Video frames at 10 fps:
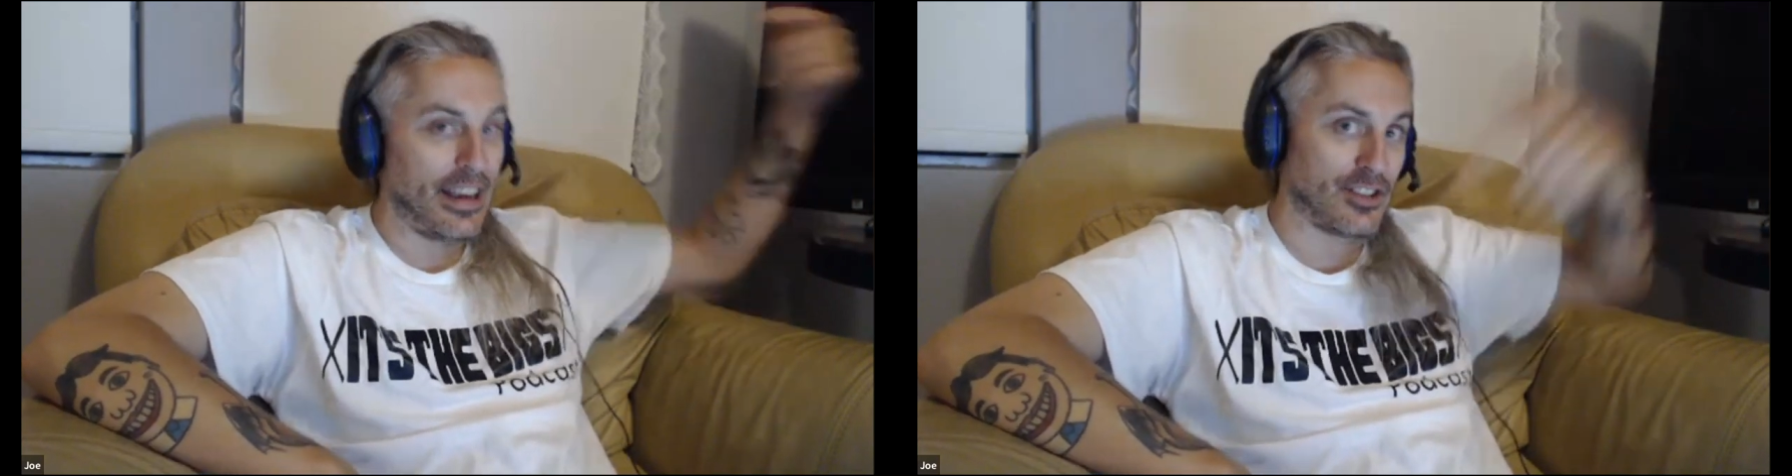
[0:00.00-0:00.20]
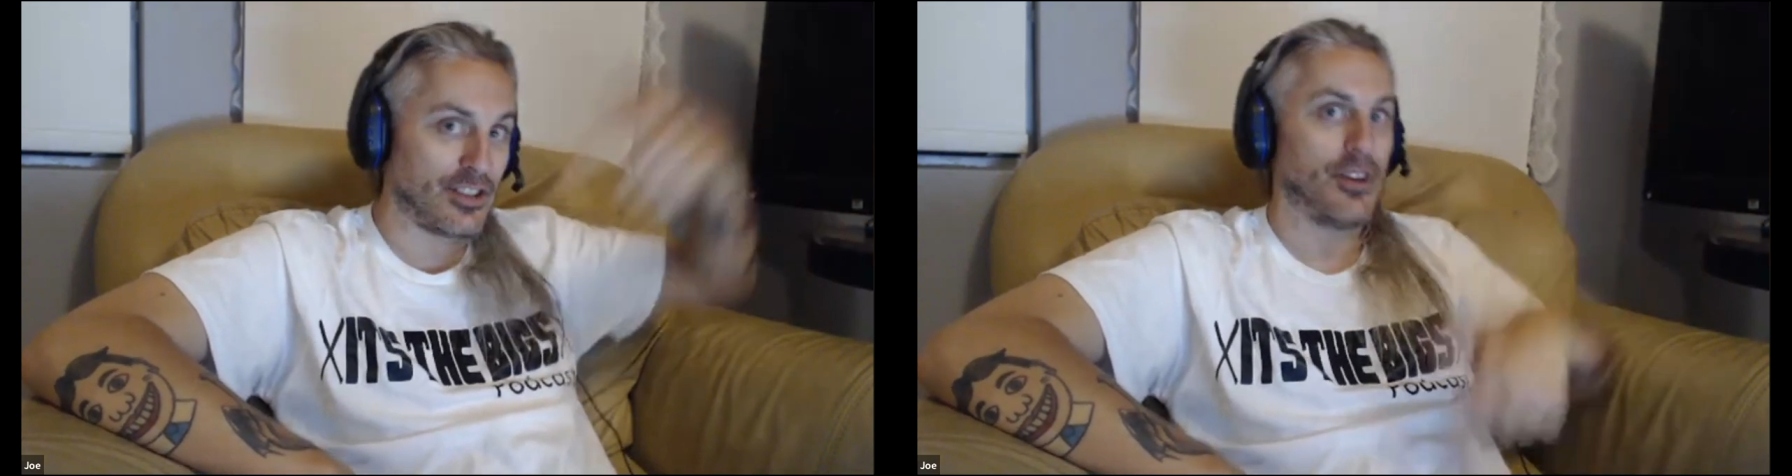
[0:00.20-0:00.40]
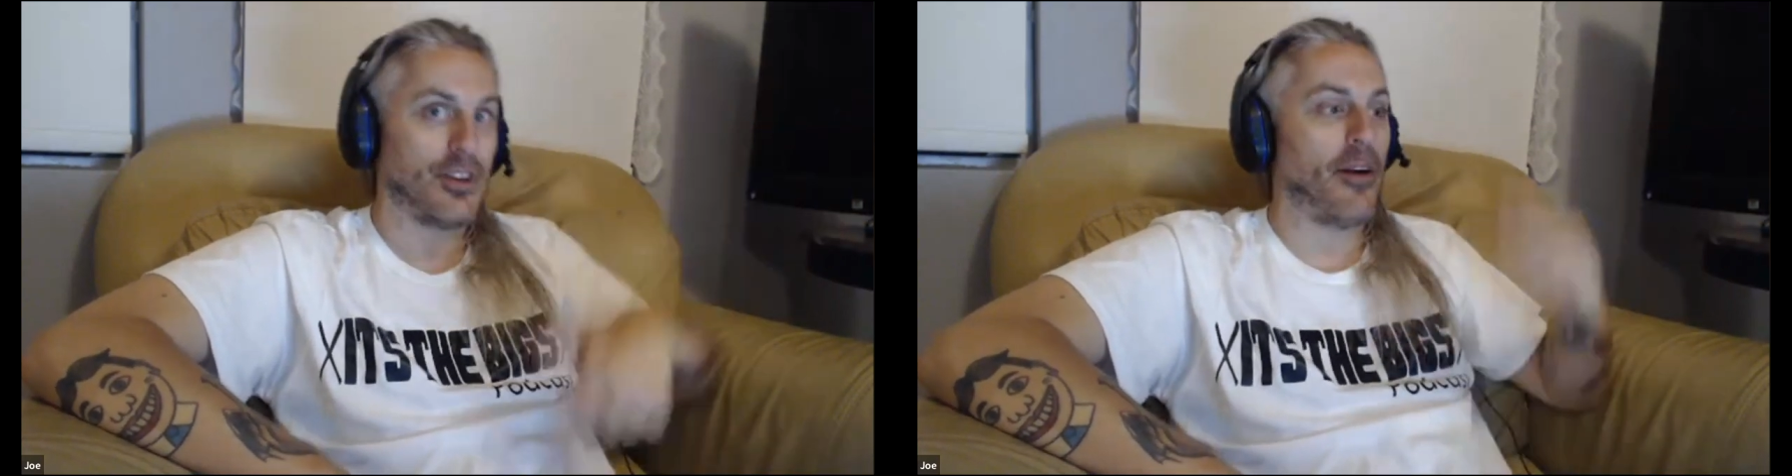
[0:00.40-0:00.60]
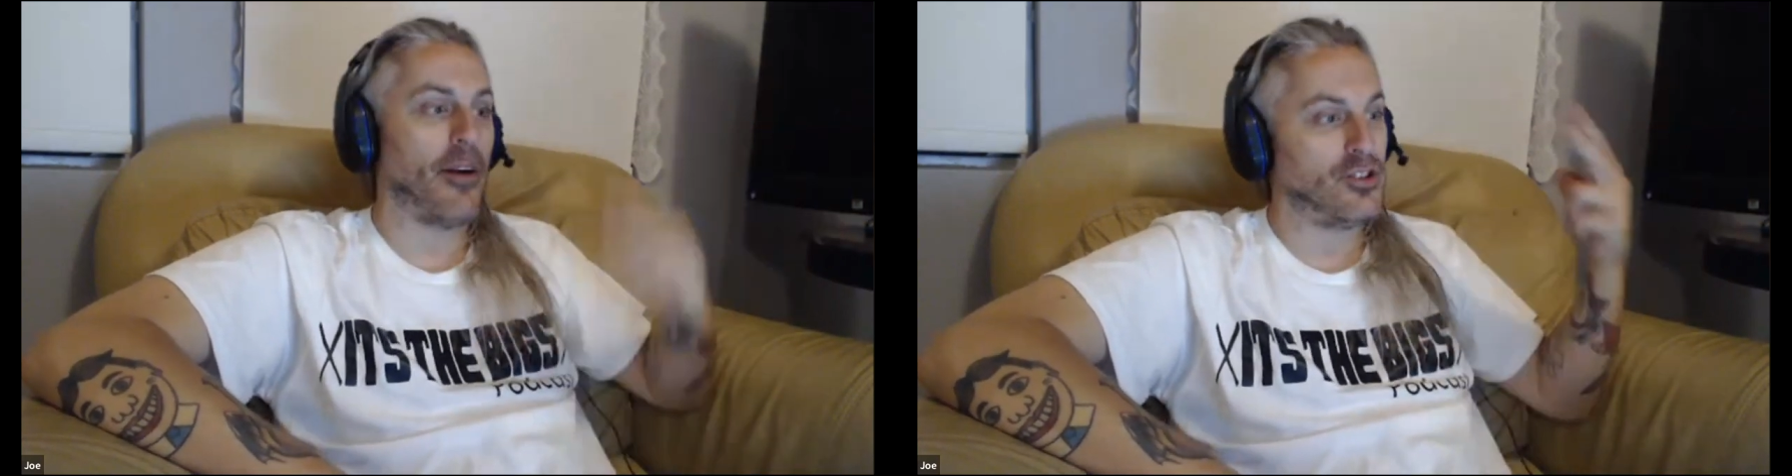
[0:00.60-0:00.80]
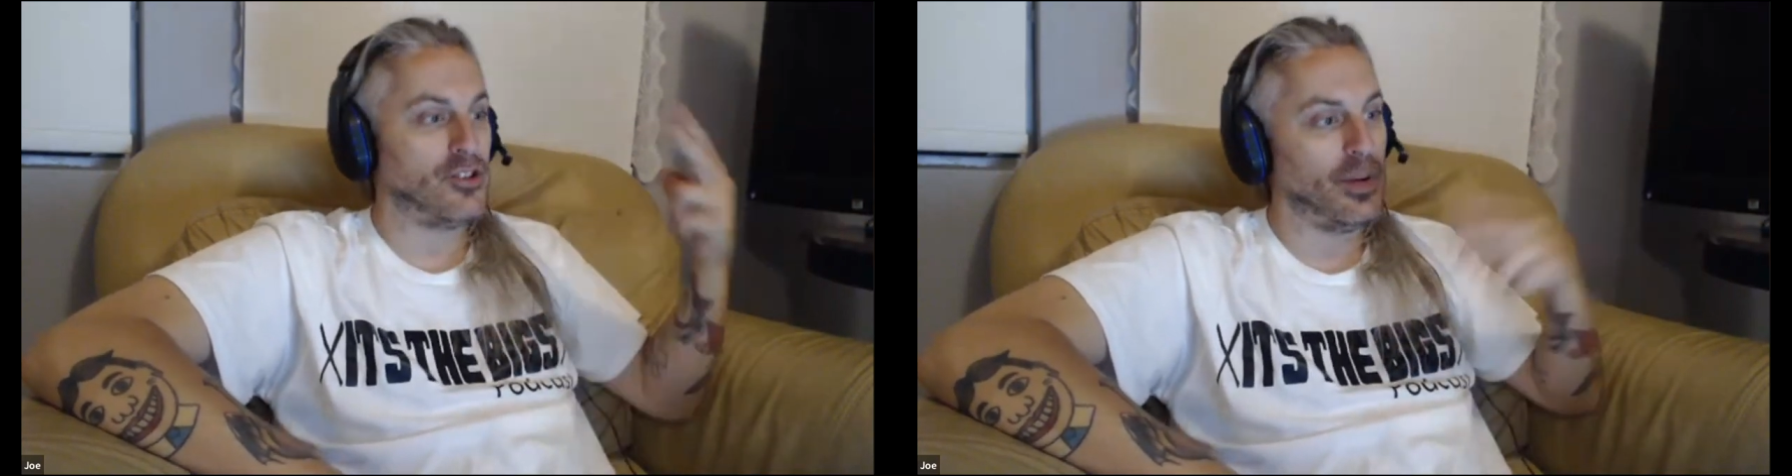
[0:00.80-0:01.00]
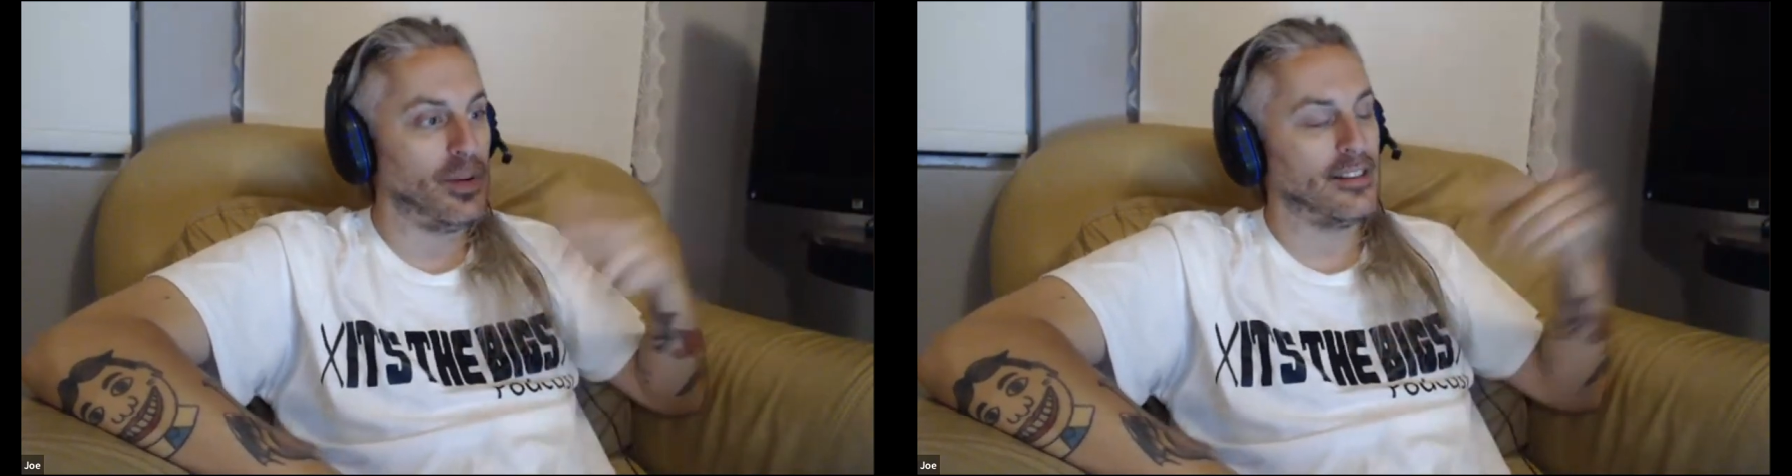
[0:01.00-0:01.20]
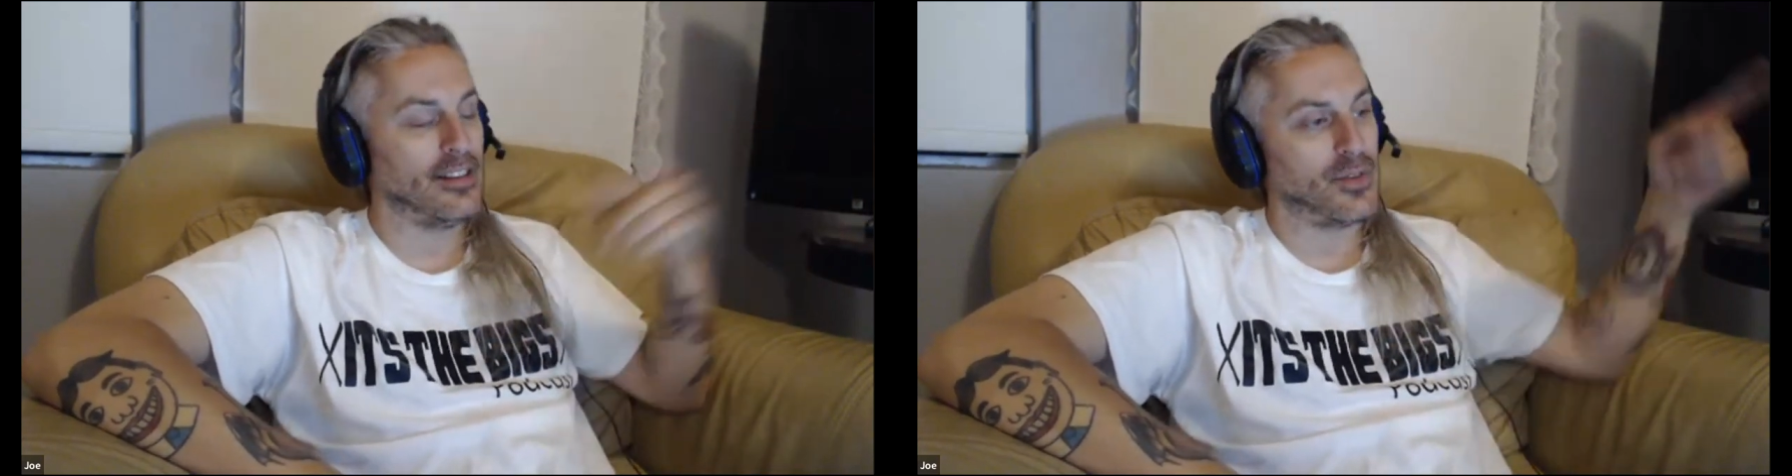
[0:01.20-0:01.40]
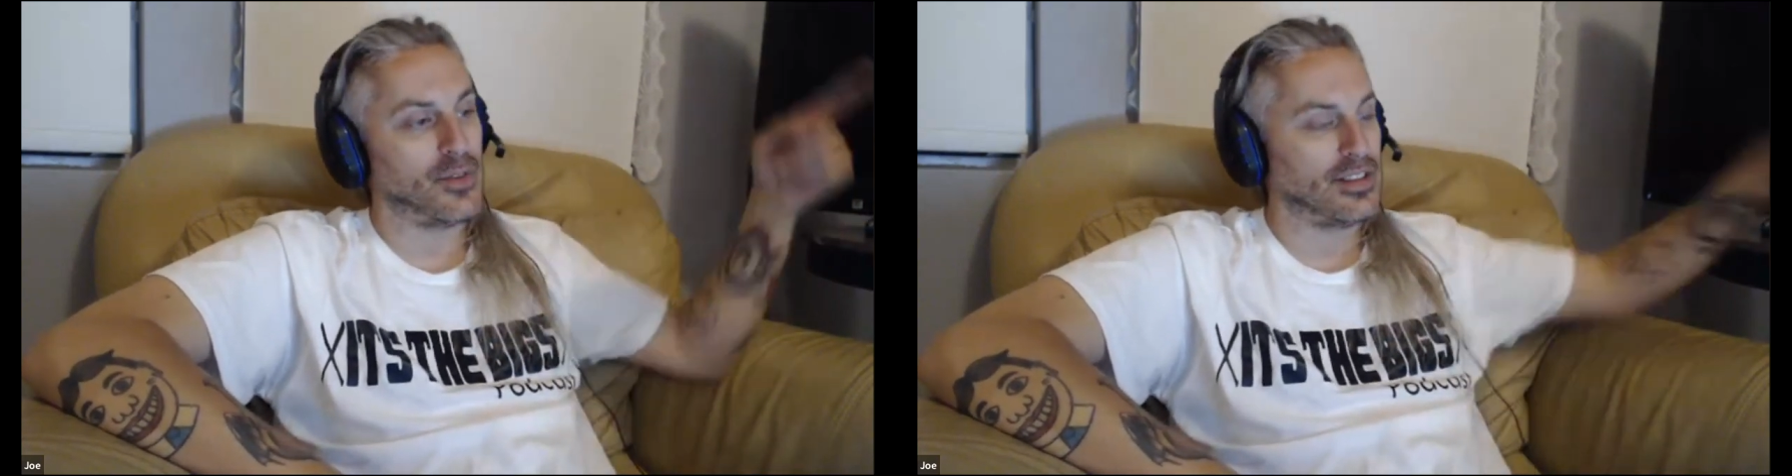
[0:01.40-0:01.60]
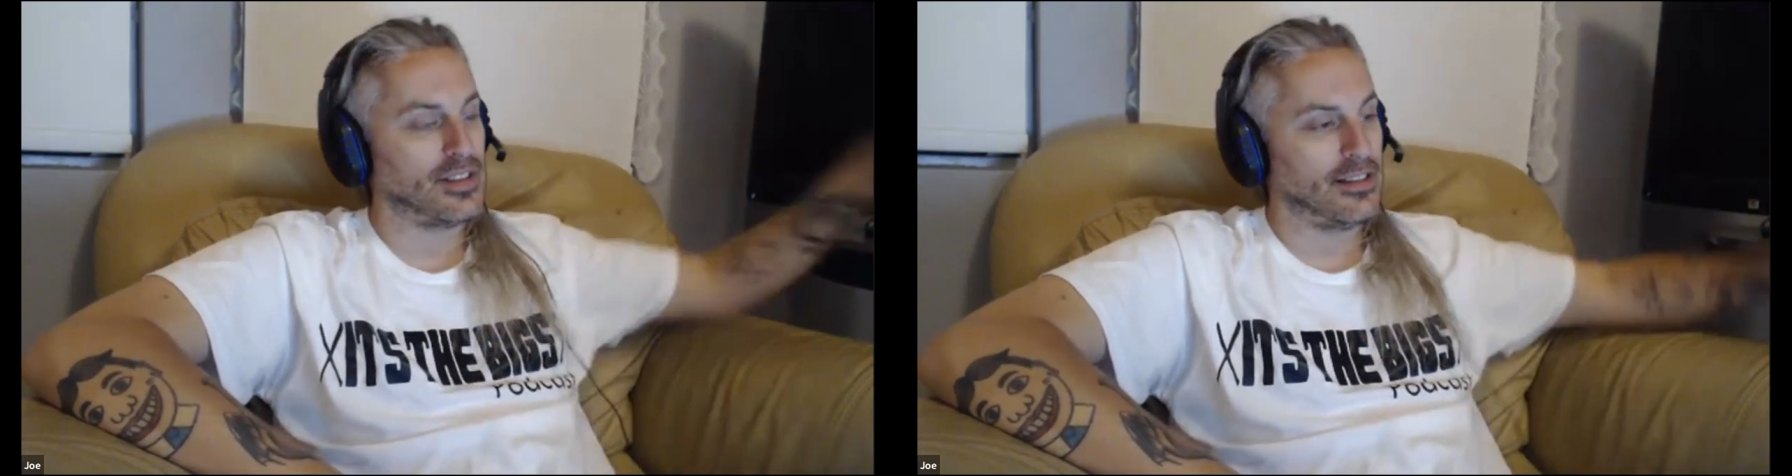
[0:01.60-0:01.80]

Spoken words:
He just took them out in 2 weeks in his first